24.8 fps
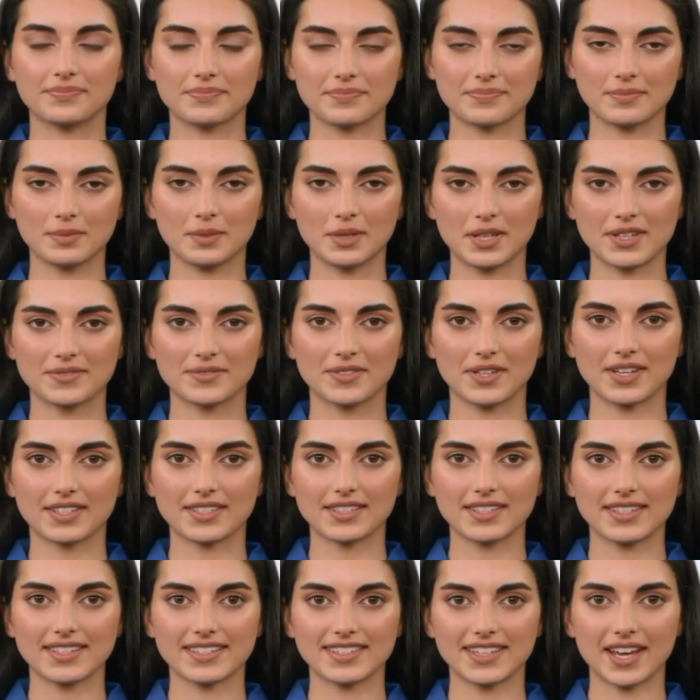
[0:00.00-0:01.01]
We are
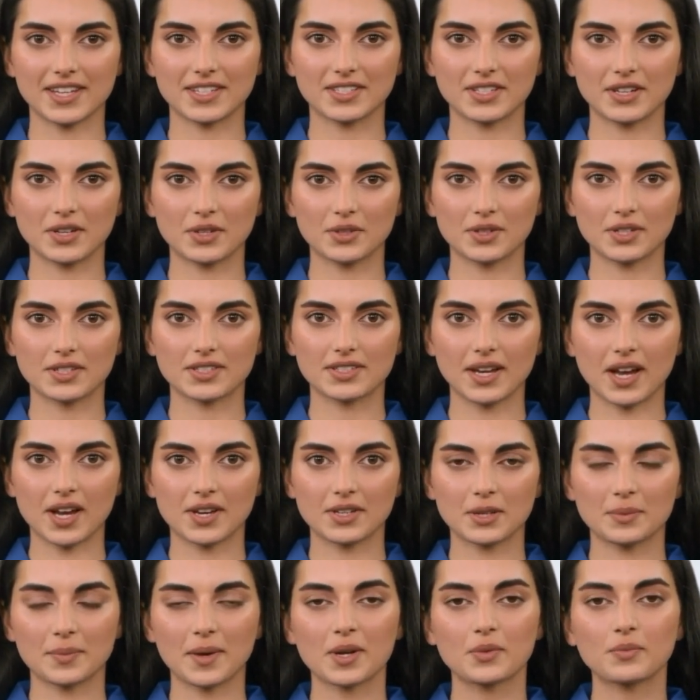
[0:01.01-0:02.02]
instead here to
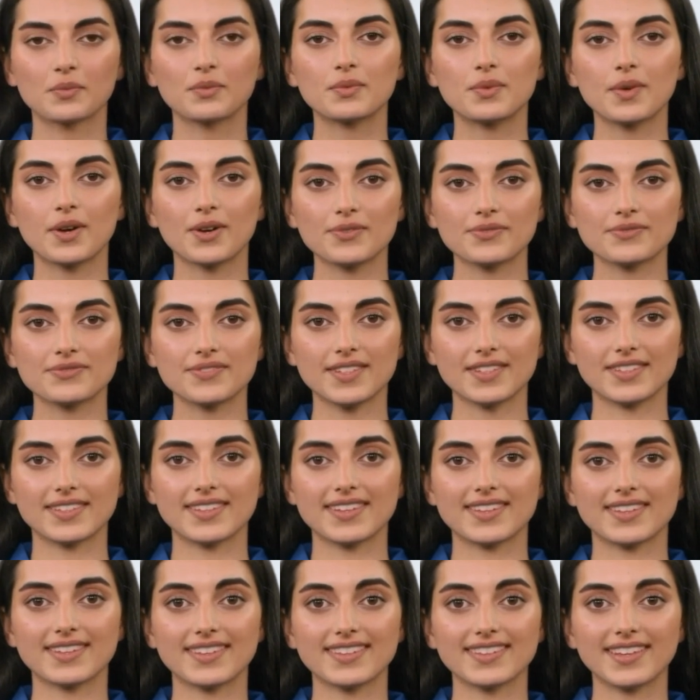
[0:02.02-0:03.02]
talk about growth and
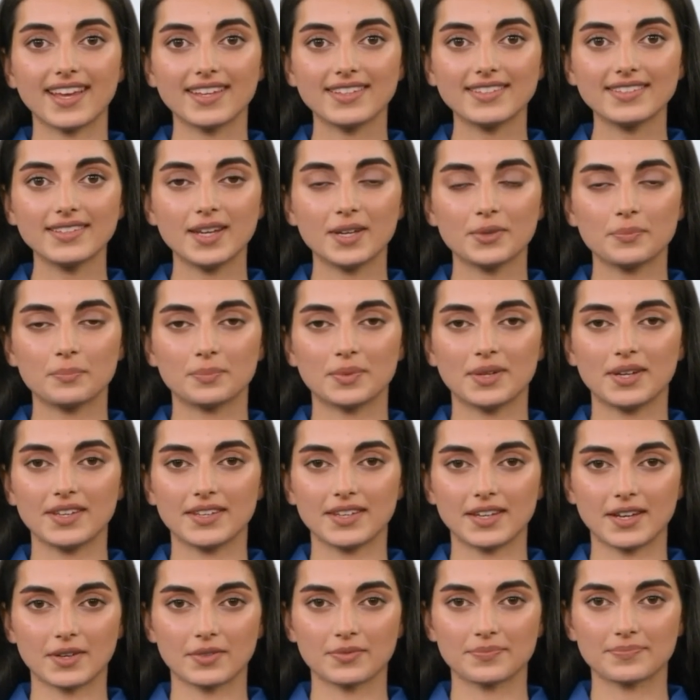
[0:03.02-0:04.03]
success on
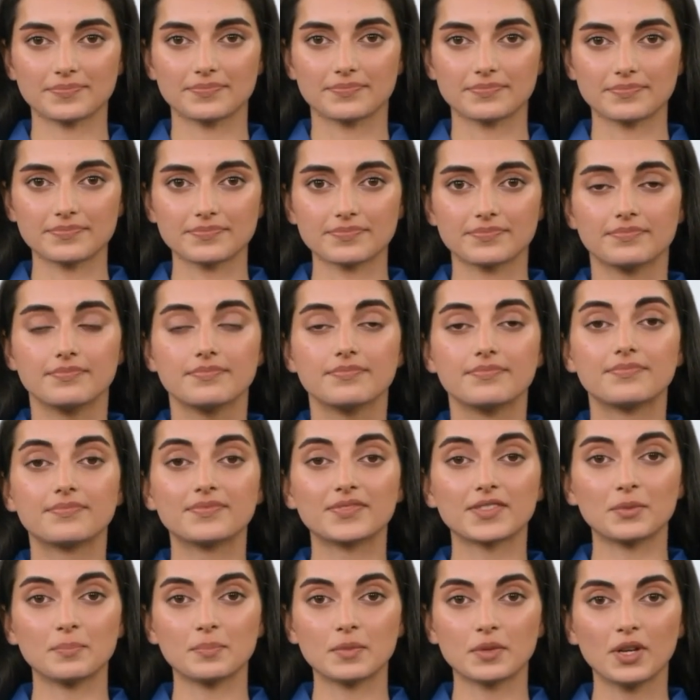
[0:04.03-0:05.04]
Bigo.
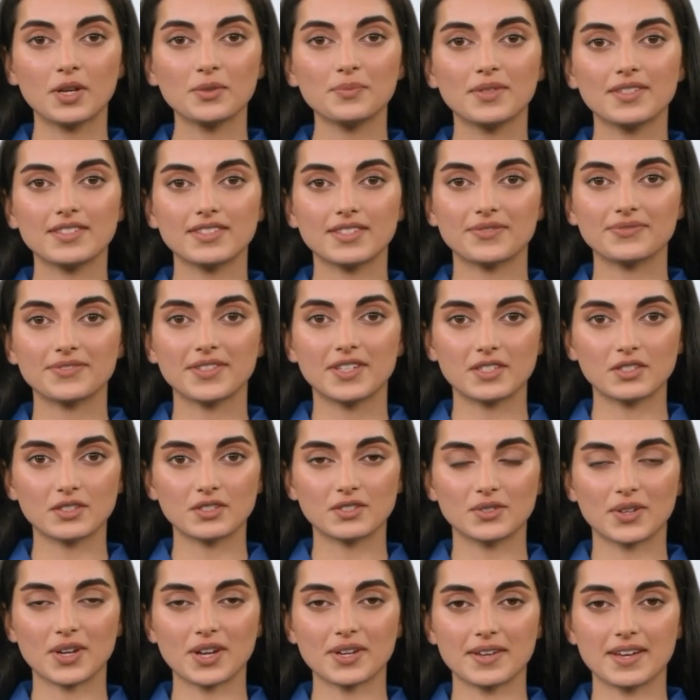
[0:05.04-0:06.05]
The purpose of this
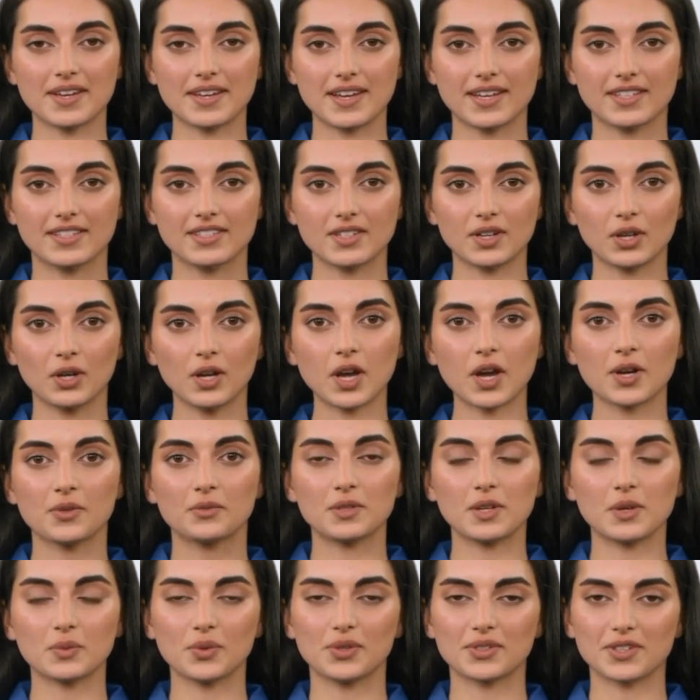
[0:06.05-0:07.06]
training is to arm
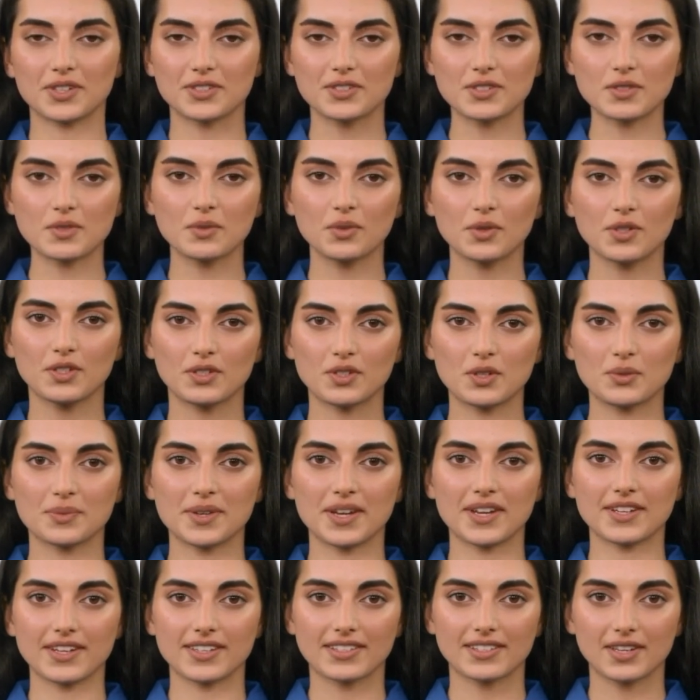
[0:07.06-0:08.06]
you with the tools you
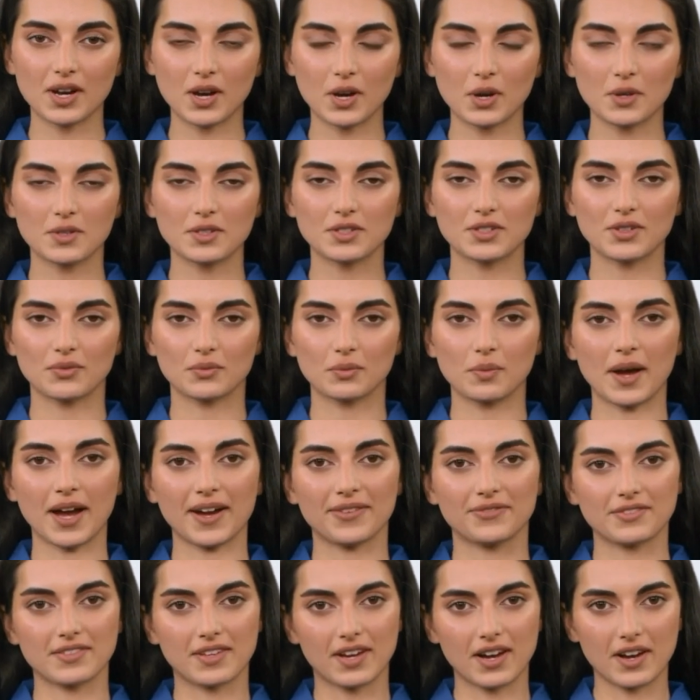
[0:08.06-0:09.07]
need as a host of
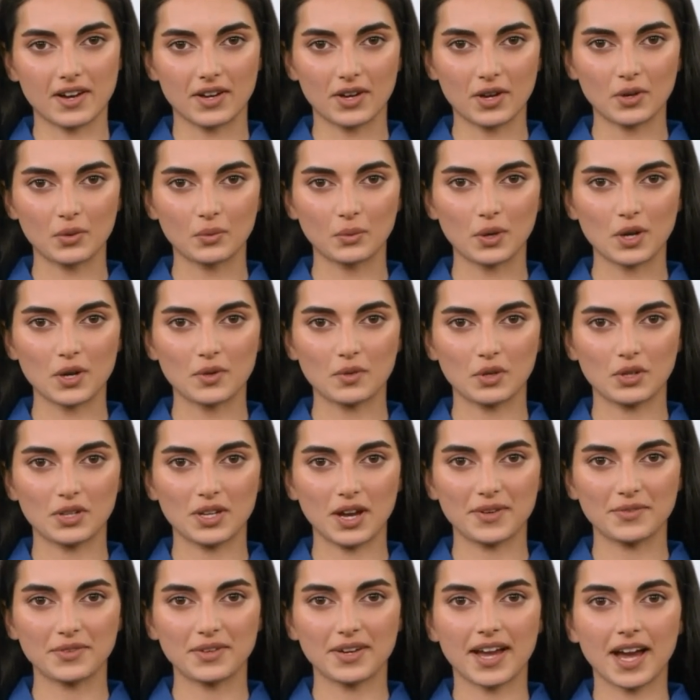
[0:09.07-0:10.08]
WAFDA. We will
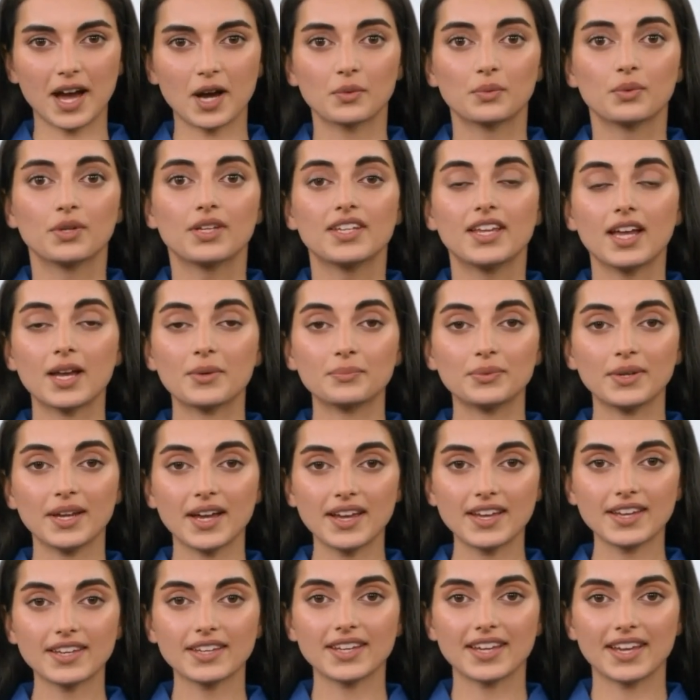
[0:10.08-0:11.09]
cover how we get
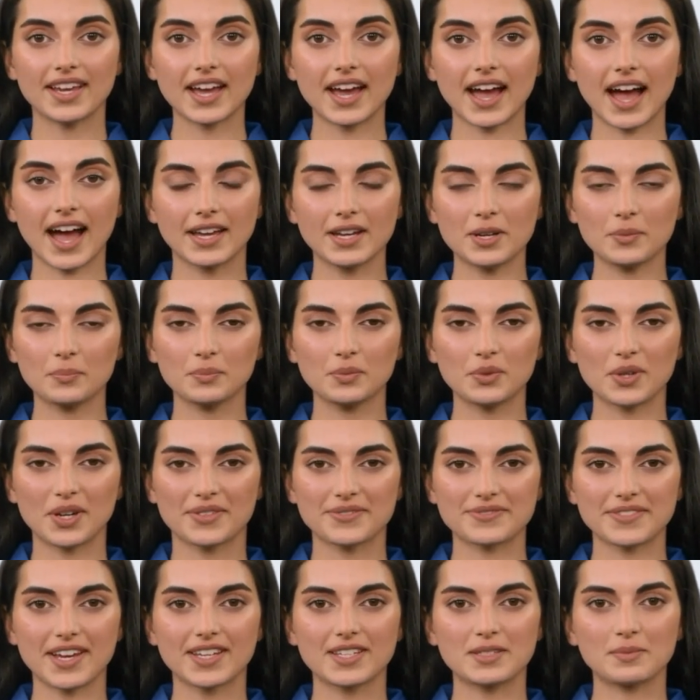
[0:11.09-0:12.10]
paid and a
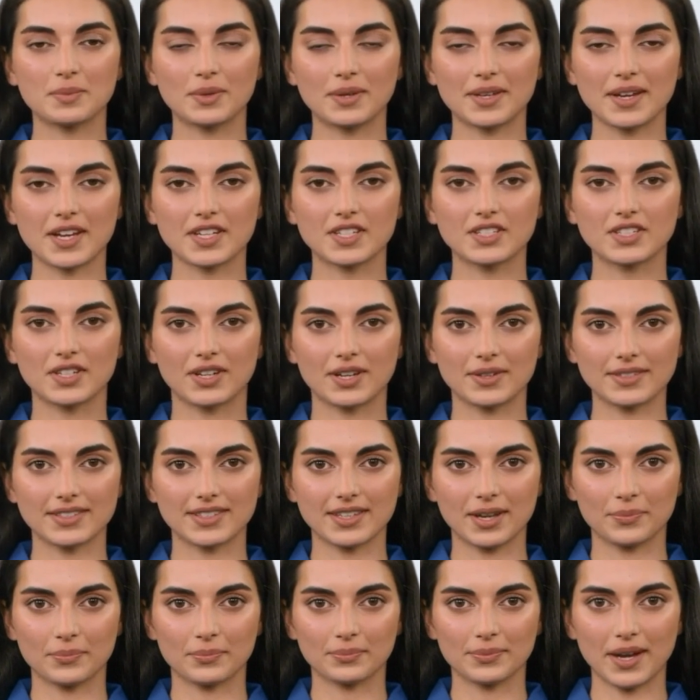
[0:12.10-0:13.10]
brief explanation of
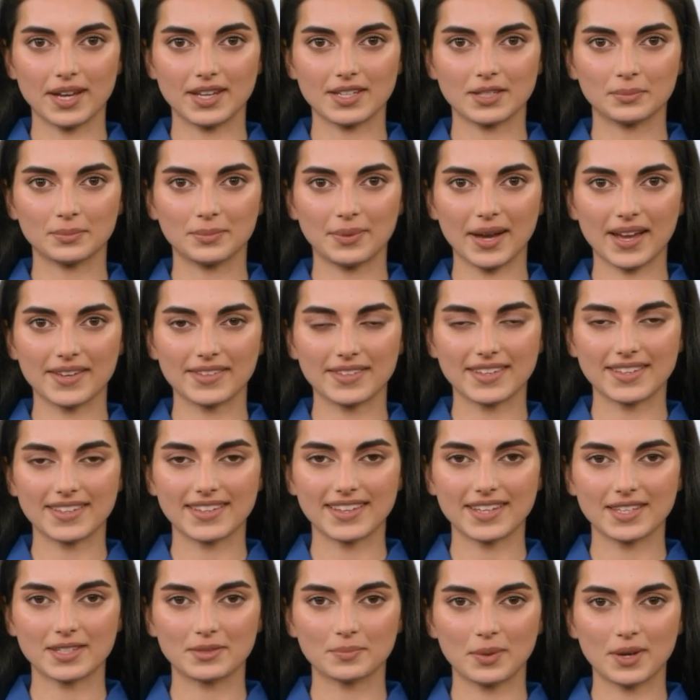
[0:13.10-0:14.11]
some best
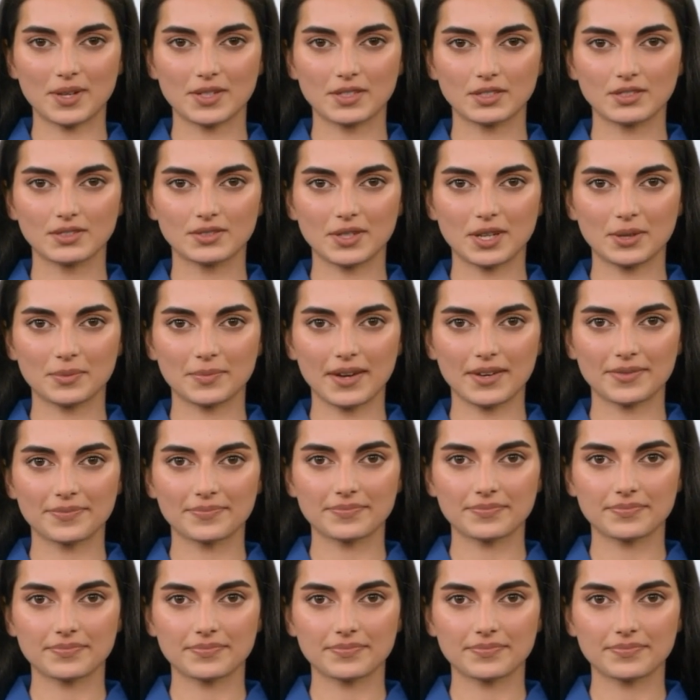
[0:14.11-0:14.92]
practices while streaming.